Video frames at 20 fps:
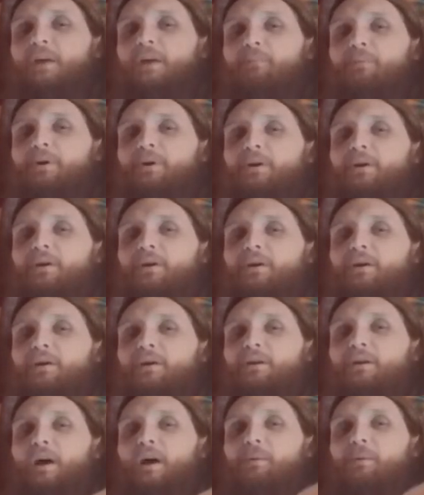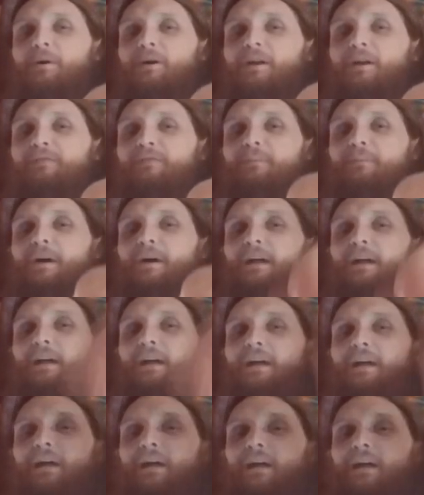keep it coming,
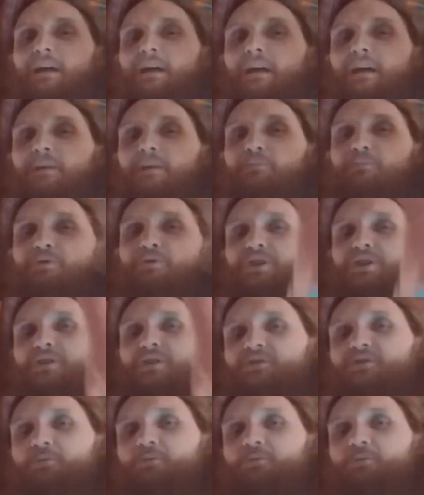everybody. Appreciate the